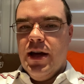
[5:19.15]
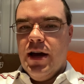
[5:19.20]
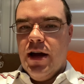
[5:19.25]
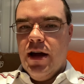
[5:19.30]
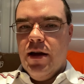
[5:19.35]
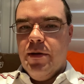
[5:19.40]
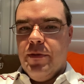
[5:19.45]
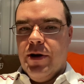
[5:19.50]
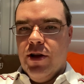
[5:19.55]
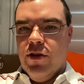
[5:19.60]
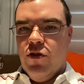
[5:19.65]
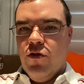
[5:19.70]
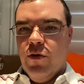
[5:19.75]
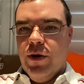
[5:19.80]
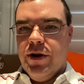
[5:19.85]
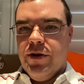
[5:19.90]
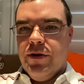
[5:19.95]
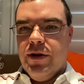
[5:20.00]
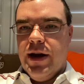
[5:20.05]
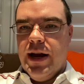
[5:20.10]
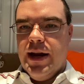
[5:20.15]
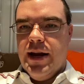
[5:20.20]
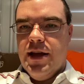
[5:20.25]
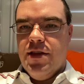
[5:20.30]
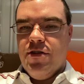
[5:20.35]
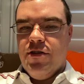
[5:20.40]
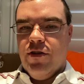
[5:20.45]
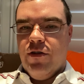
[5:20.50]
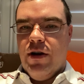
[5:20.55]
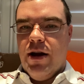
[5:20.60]
I am on Twitter and
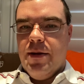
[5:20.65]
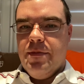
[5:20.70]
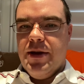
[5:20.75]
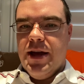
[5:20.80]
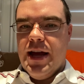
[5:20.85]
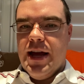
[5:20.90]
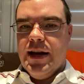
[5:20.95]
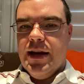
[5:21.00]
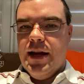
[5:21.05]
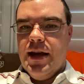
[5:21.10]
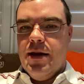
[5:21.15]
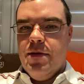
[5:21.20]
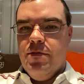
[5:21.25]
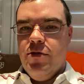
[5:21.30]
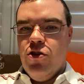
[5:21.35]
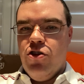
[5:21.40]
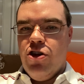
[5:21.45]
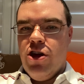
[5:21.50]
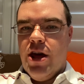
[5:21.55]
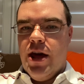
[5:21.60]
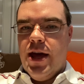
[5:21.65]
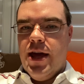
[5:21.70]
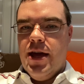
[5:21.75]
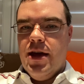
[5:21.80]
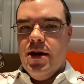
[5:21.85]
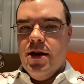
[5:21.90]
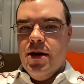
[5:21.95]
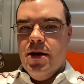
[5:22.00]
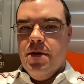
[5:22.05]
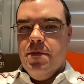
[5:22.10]
Instagram at
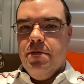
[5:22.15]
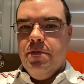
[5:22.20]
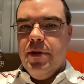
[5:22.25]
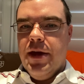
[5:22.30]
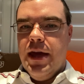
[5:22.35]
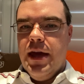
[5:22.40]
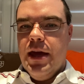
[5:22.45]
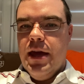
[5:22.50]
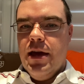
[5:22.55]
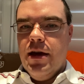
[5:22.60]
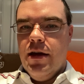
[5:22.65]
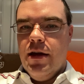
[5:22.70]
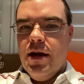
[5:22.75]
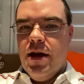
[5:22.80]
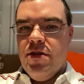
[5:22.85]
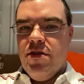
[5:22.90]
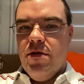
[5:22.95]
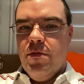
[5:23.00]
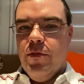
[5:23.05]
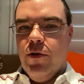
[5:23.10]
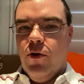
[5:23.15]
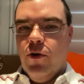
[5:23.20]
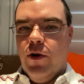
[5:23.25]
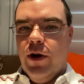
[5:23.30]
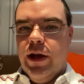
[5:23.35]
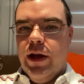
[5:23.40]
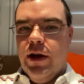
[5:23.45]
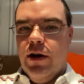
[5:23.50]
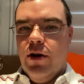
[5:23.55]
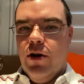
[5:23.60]
MJB as in
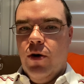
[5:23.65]
boy,